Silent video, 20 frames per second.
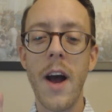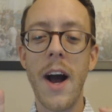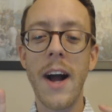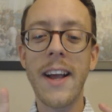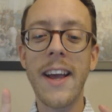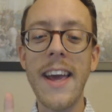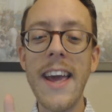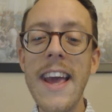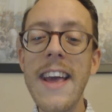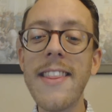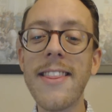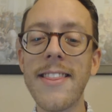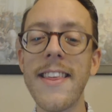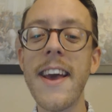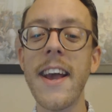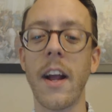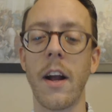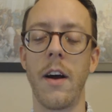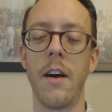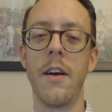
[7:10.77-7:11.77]
A key
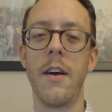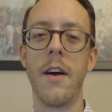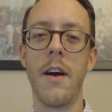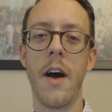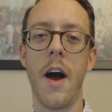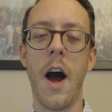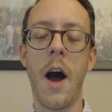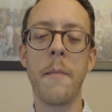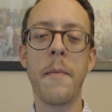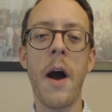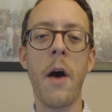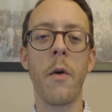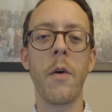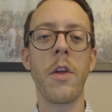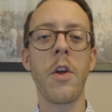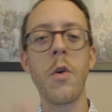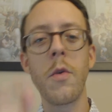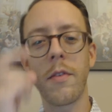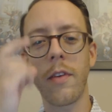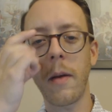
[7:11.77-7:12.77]
thing about
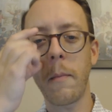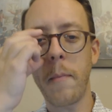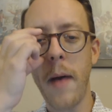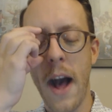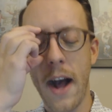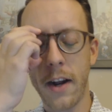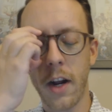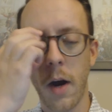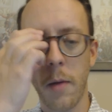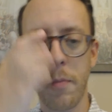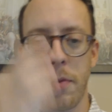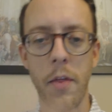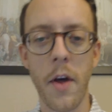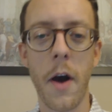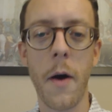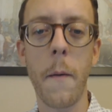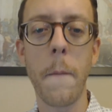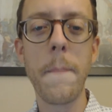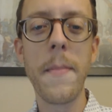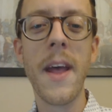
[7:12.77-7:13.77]
using backup,
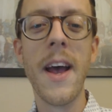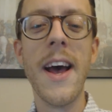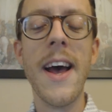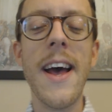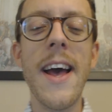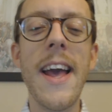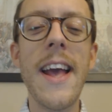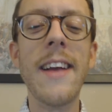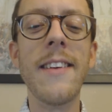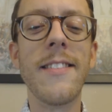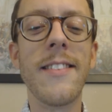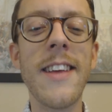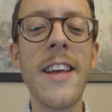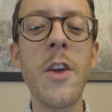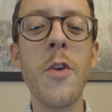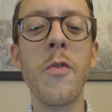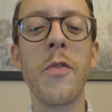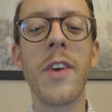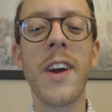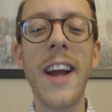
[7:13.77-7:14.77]
though, is that
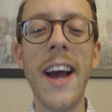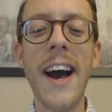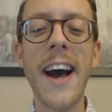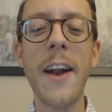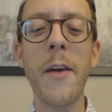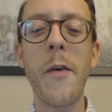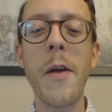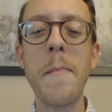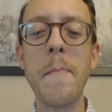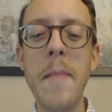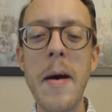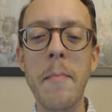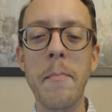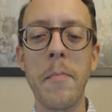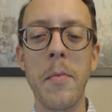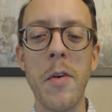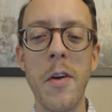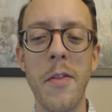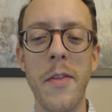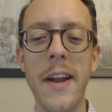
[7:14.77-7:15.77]
you've got to
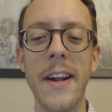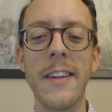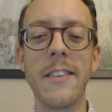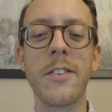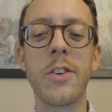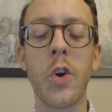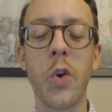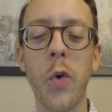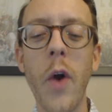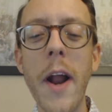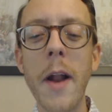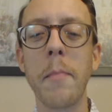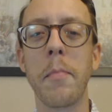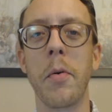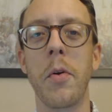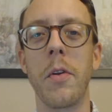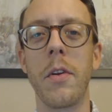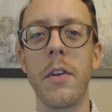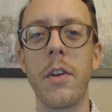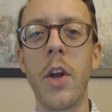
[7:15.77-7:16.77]
remember that it's
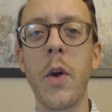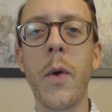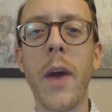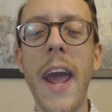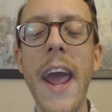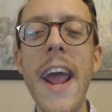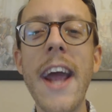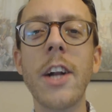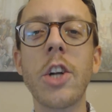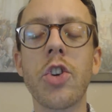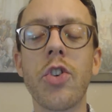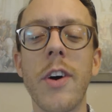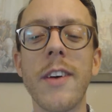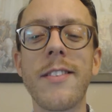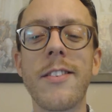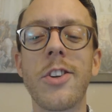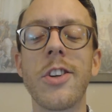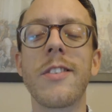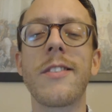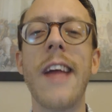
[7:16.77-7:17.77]
credible. You can't
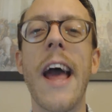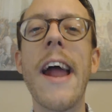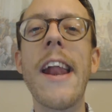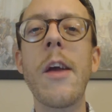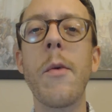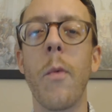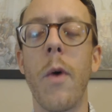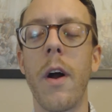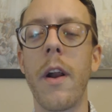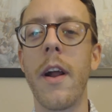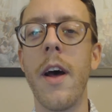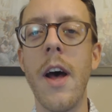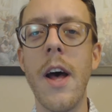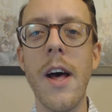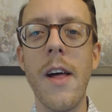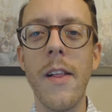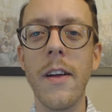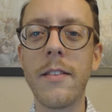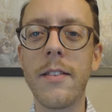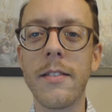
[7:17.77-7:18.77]
trust just anyone.
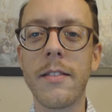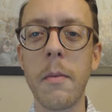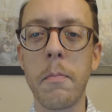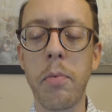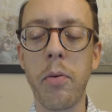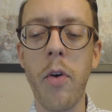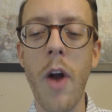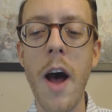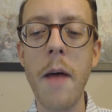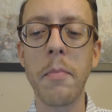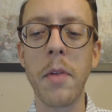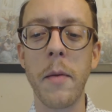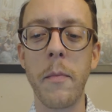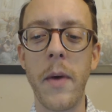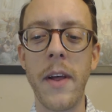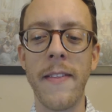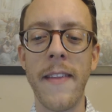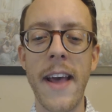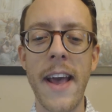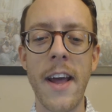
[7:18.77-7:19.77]
This is a
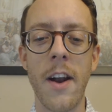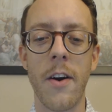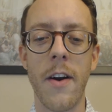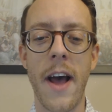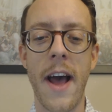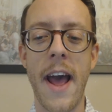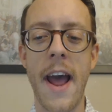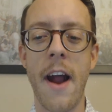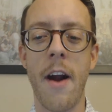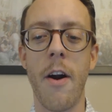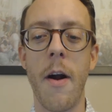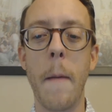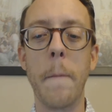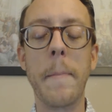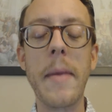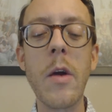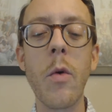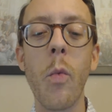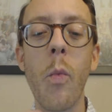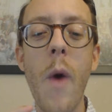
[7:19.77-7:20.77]
problem in the internet era.
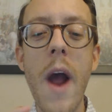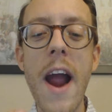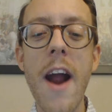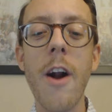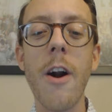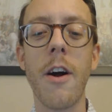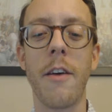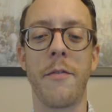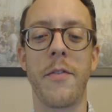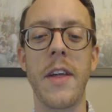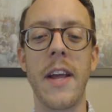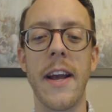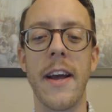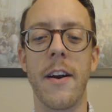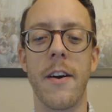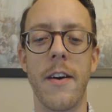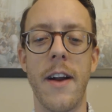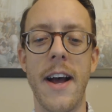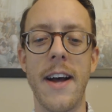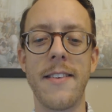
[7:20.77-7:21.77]
Beware of the
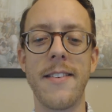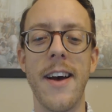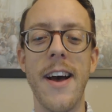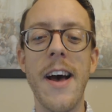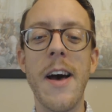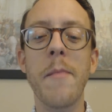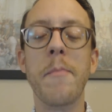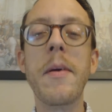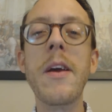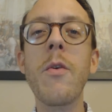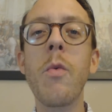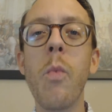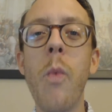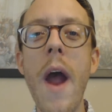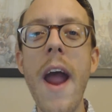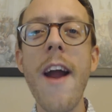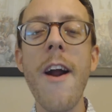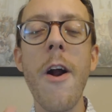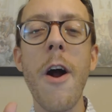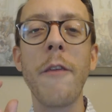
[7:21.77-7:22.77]
internet.
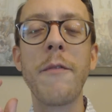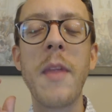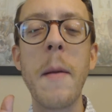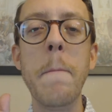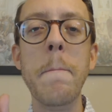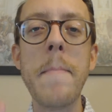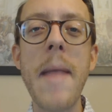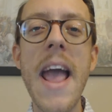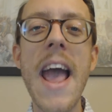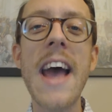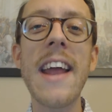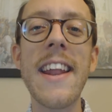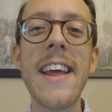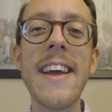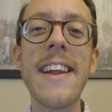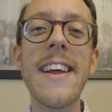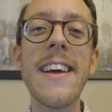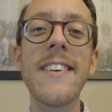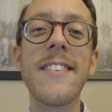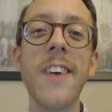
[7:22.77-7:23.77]
Beware of the man
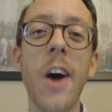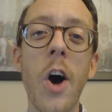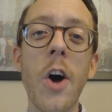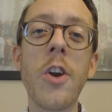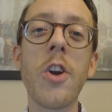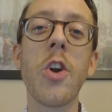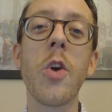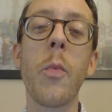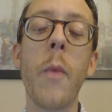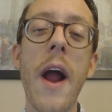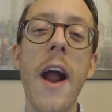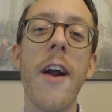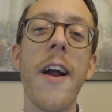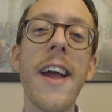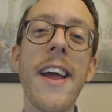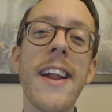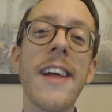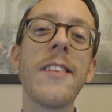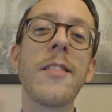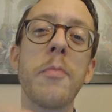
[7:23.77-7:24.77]
in his underwear
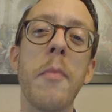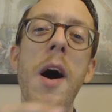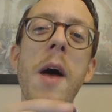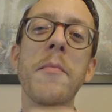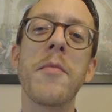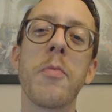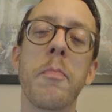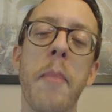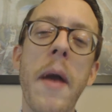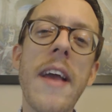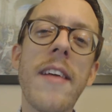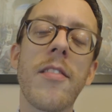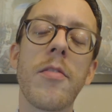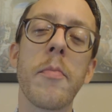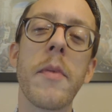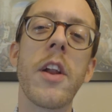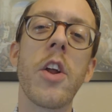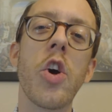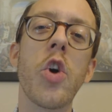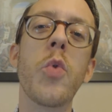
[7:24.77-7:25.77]
in his mom's
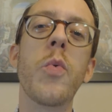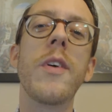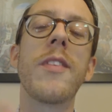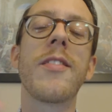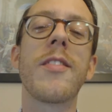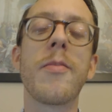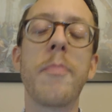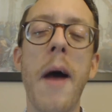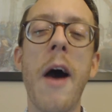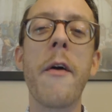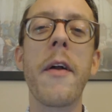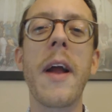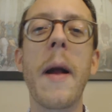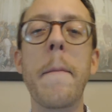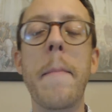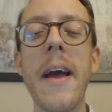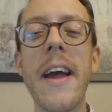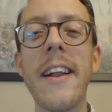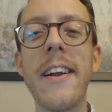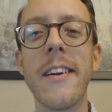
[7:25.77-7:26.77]
basement who is spouting
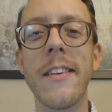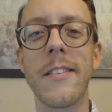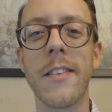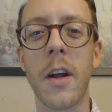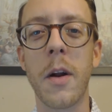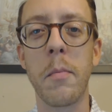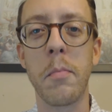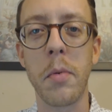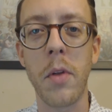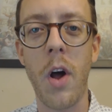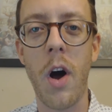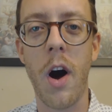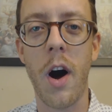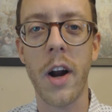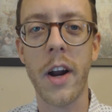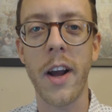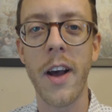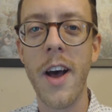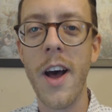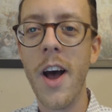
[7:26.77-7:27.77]
opinions on a
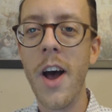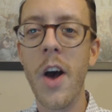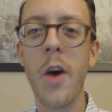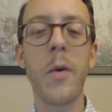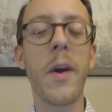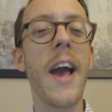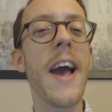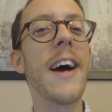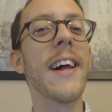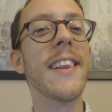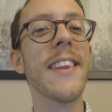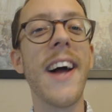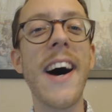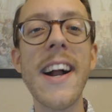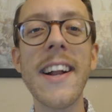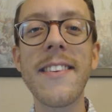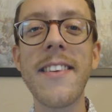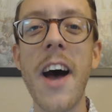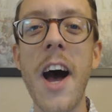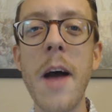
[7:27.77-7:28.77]
blog. Okay, a
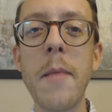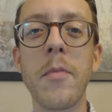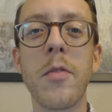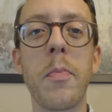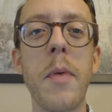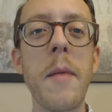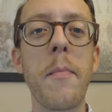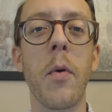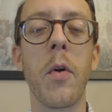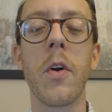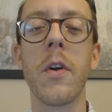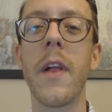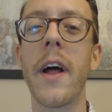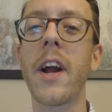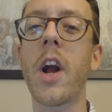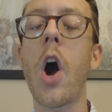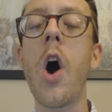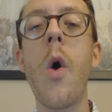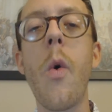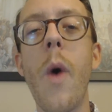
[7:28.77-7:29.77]
lot of times people are
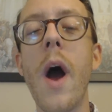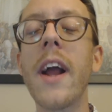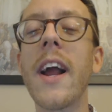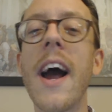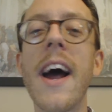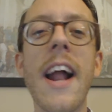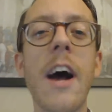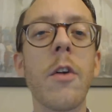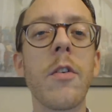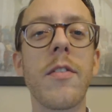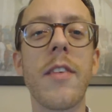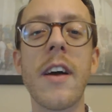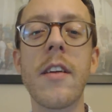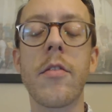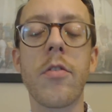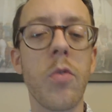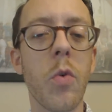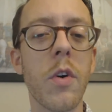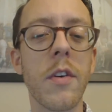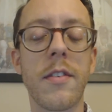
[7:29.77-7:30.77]
like, oh, I got outside
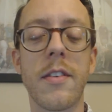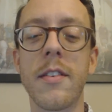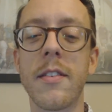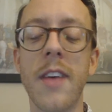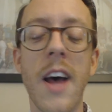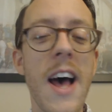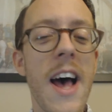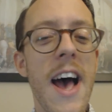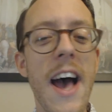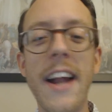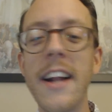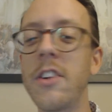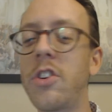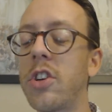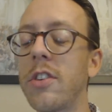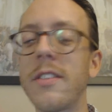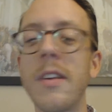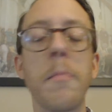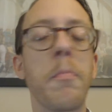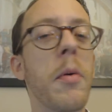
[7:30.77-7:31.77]
sources, and it's
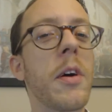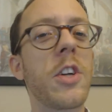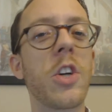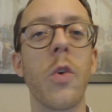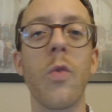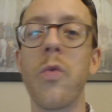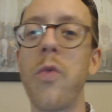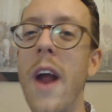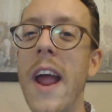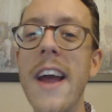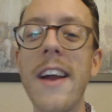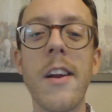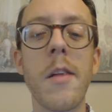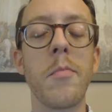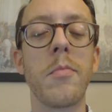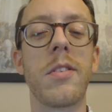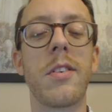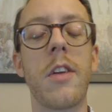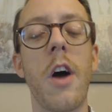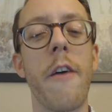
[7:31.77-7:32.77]
just a bunch of
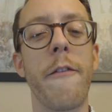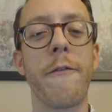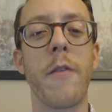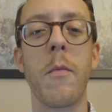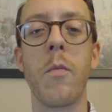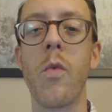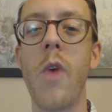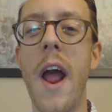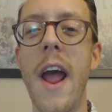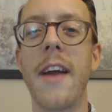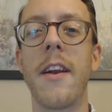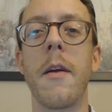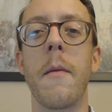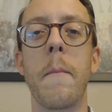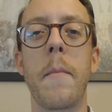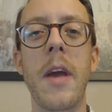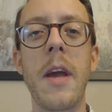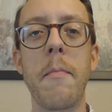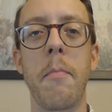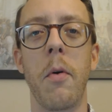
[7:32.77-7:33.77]
random stuff from random
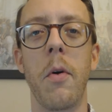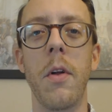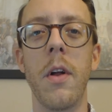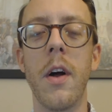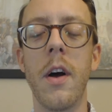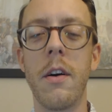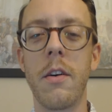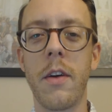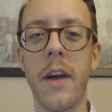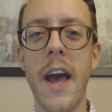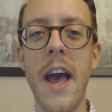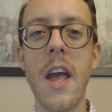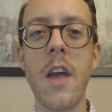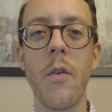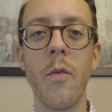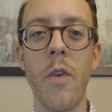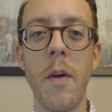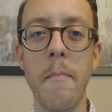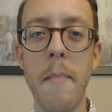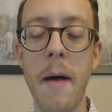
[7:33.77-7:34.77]
people. Okay,
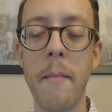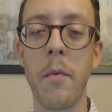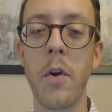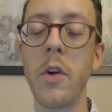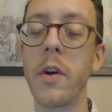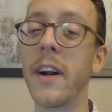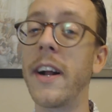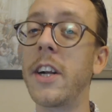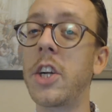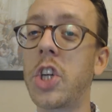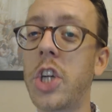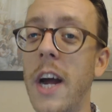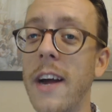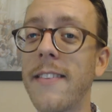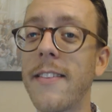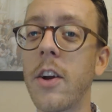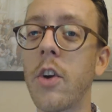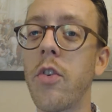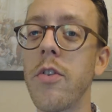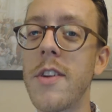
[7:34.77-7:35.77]
remember, you got to check
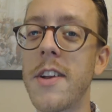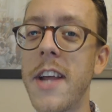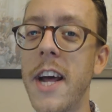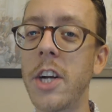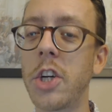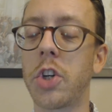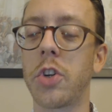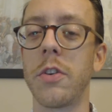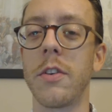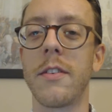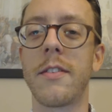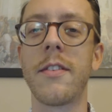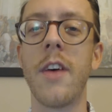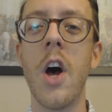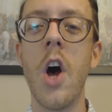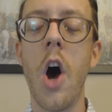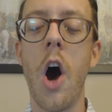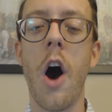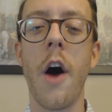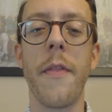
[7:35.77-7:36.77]
the credentials
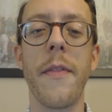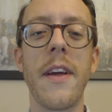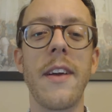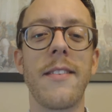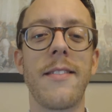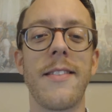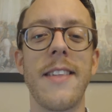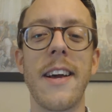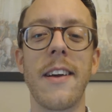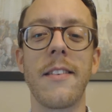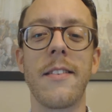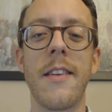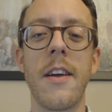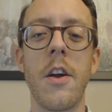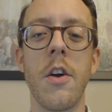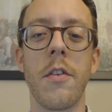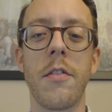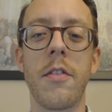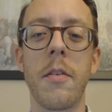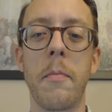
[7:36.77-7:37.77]
on these things that
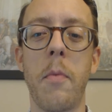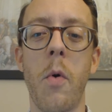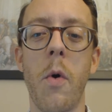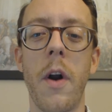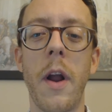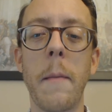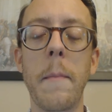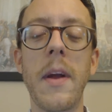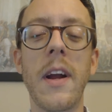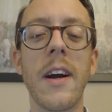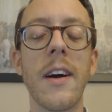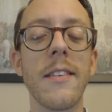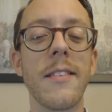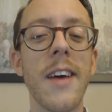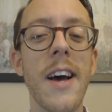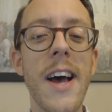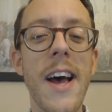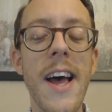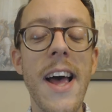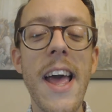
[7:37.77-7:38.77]
you're supporting, because
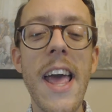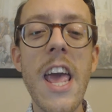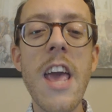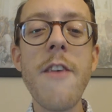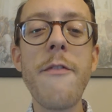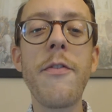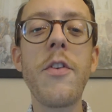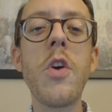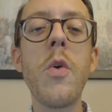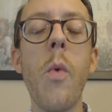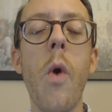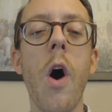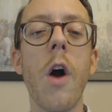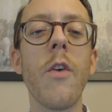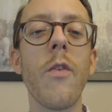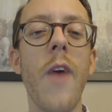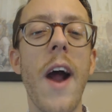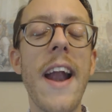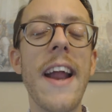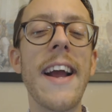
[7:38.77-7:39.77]
if you are
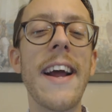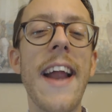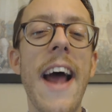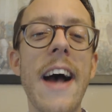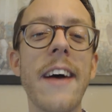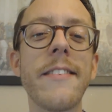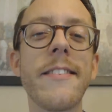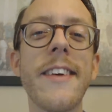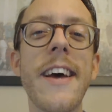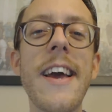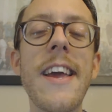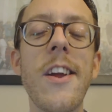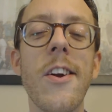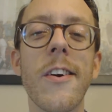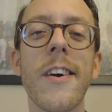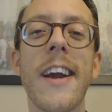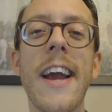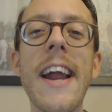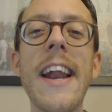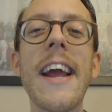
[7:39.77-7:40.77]
writing an essay, you're
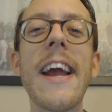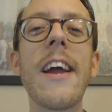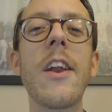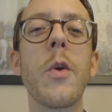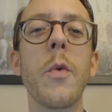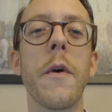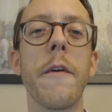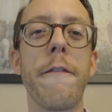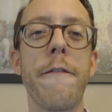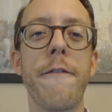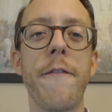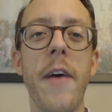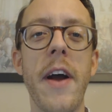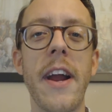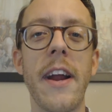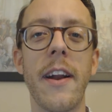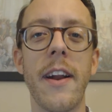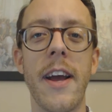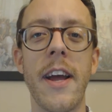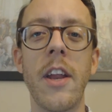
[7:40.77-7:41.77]
getting into a
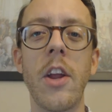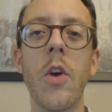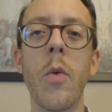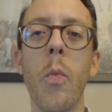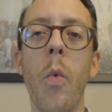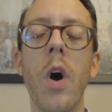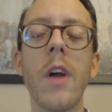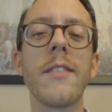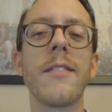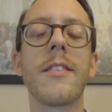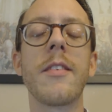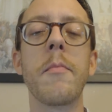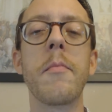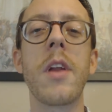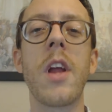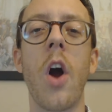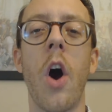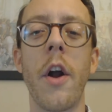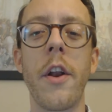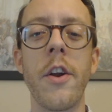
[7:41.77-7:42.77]
fight, and you want
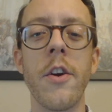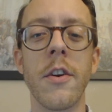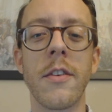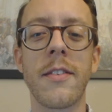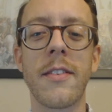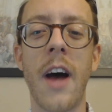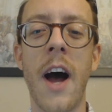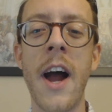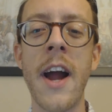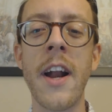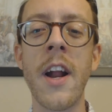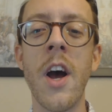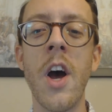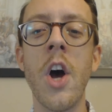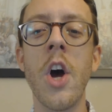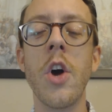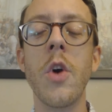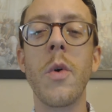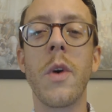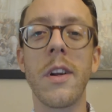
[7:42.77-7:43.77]
somebody on your side
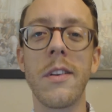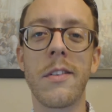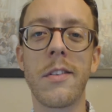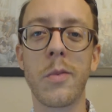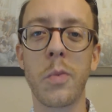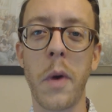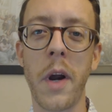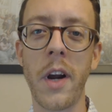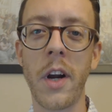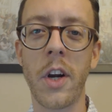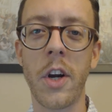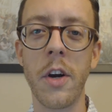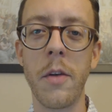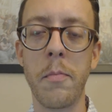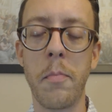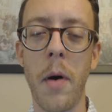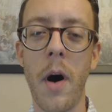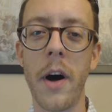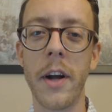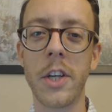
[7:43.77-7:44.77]
who can swing a
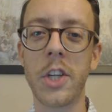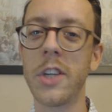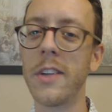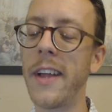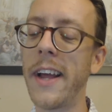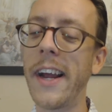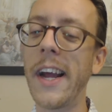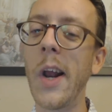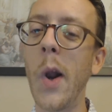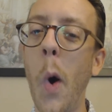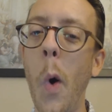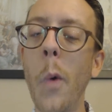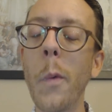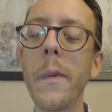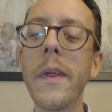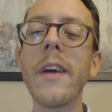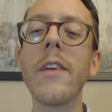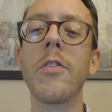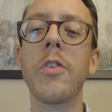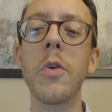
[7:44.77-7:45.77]
good punch, and they can
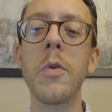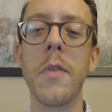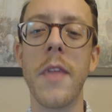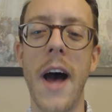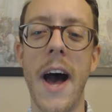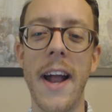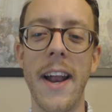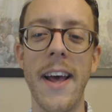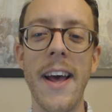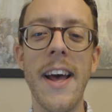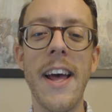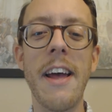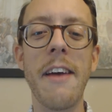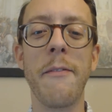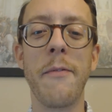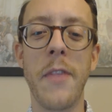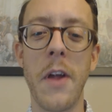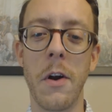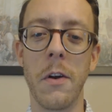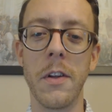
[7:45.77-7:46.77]
only do that
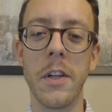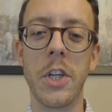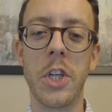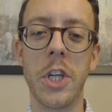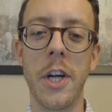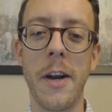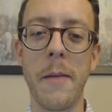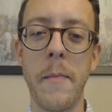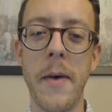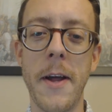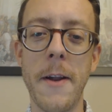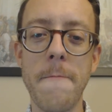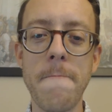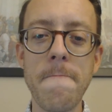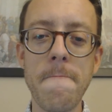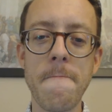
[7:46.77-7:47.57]
if they're legitimate.